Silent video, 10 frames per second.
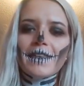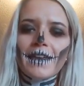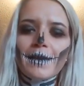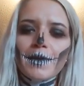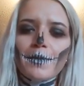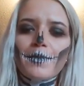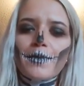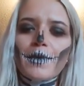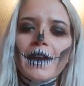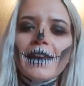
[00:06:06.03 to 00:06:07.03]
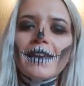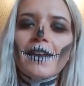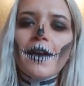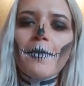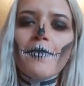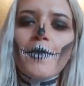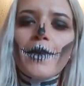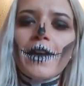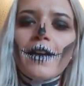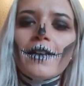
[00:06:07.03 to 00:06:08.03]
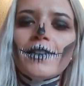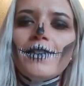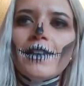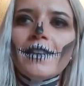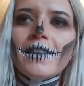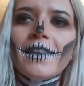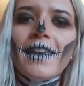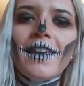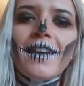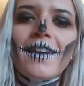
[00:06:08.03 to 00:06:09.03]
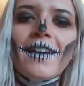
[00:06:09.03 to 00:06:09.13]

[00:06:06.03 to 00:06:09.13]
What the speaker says: and I'm gonna break it up for y'all so you can see.